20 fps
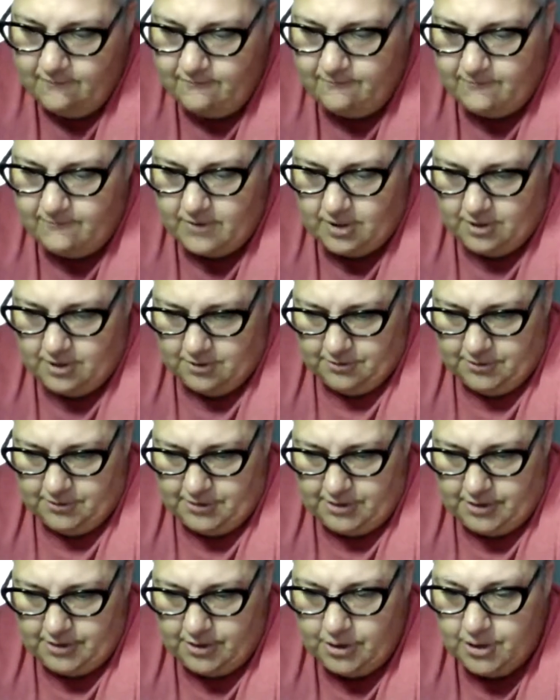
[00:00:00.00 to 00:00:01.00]

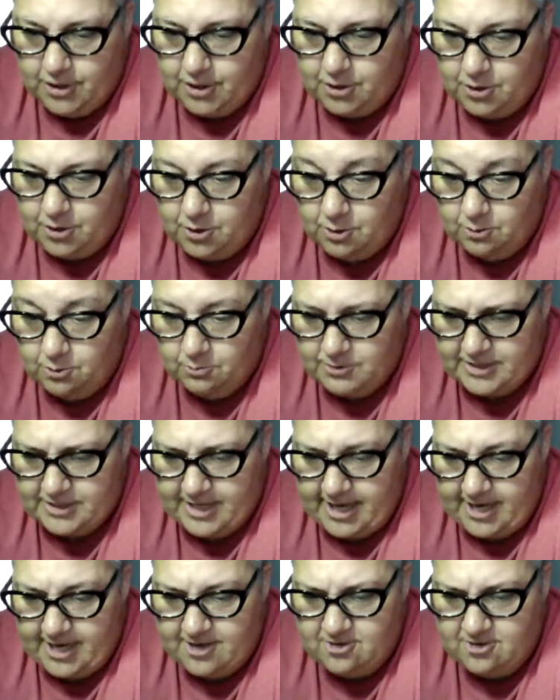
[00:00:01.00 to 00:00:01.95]
First, you say